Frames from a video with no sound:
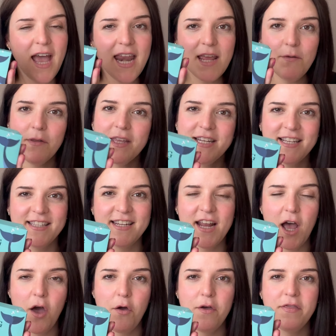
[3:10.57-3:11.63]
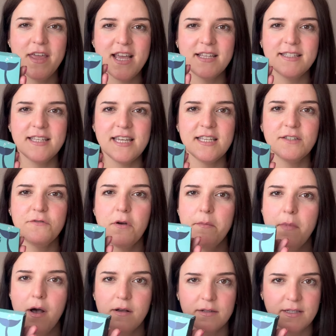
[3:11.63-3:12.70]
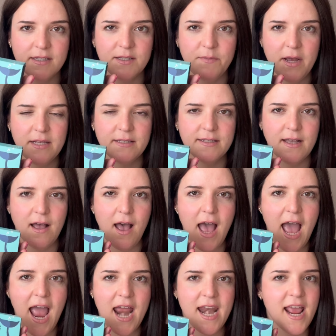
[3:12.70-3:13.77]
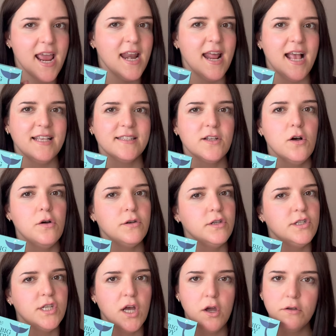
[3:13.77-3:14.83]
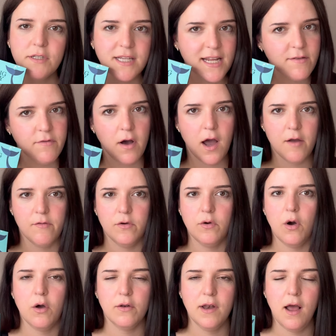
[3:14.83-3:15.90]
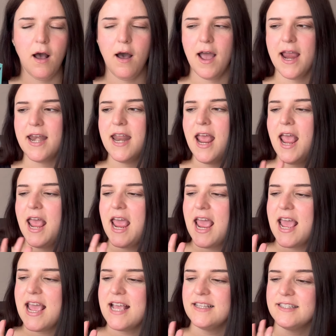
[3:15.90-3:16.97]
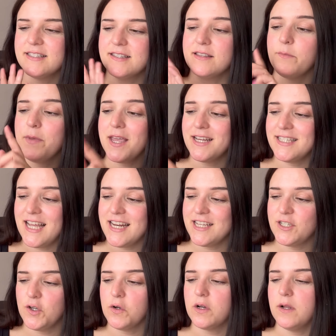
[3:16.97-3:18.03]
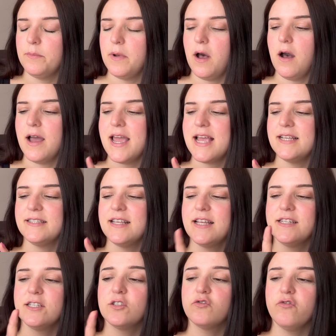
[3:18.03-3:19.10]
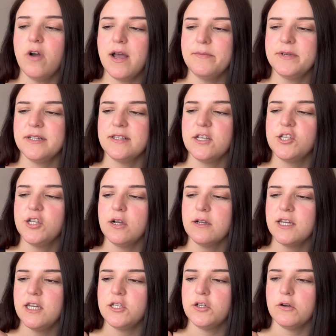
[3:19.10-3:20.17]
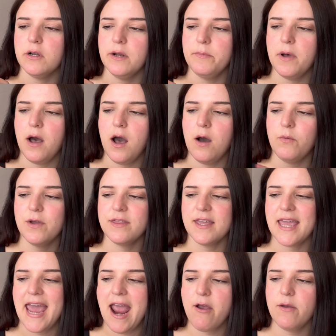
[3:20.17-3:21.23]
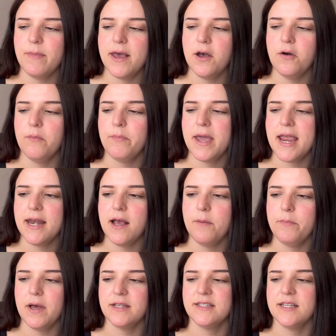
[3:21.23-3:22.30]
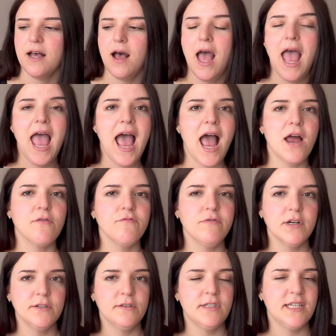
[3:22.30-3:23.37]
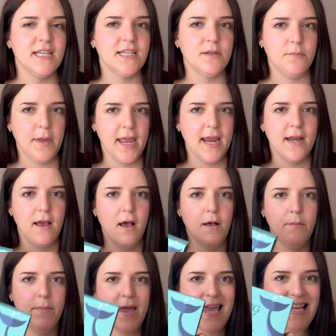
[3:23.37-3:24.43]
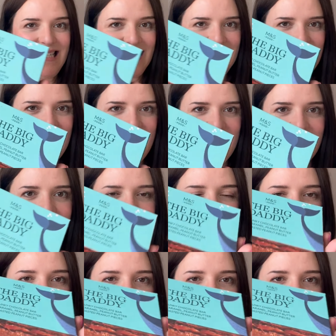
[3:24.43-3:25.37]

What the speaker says: anyone that doesn't know, this is from Marks and Spencer, and it has gone totally viral online. It's the Big Daddy chocolate bar. It's described as a chunky chocolate bar with caramel, peanut butter, and roasted peanut pieces.